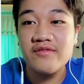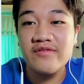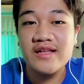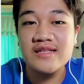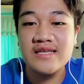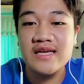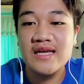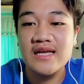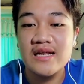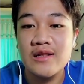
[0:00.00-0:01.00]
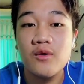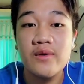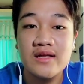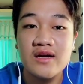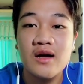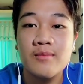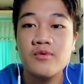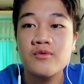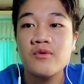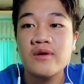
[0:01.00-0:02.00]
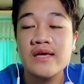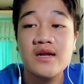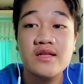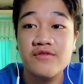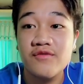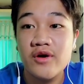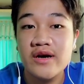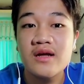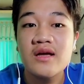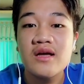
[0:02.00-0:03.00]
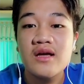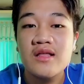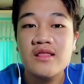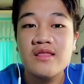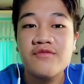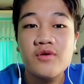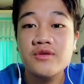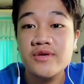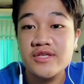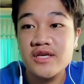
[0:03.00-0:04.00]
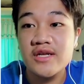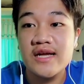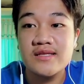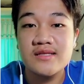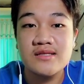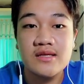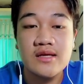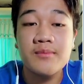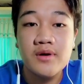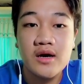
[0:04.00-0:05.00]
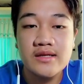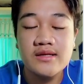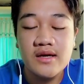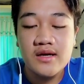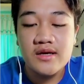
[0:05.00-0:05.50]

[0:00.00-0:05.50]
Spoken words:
province and low income who cannot afford the full tuition at abroad.